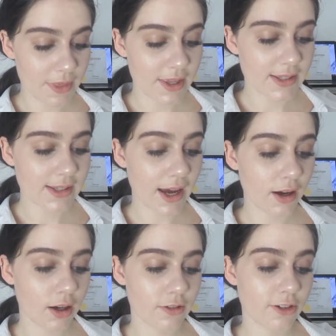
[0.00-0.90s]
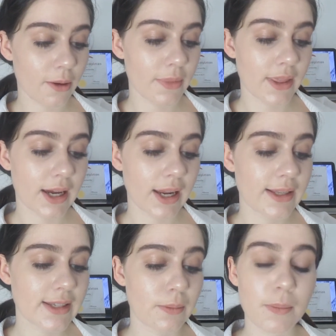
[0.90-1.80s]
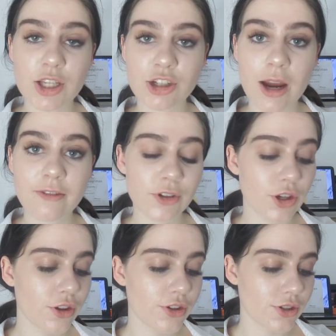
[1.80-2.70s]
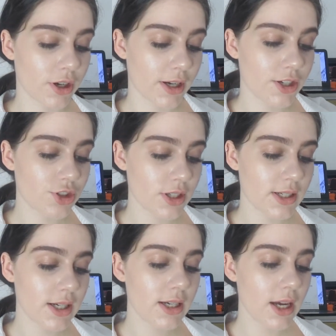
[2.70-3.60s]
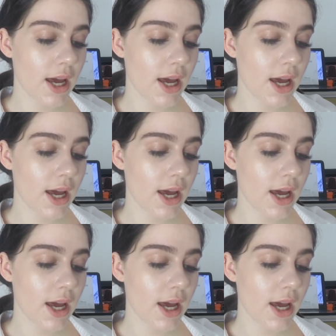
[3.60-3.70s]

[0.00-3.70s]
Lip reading: This I got from the clicks at Musgrave, for you those are interested.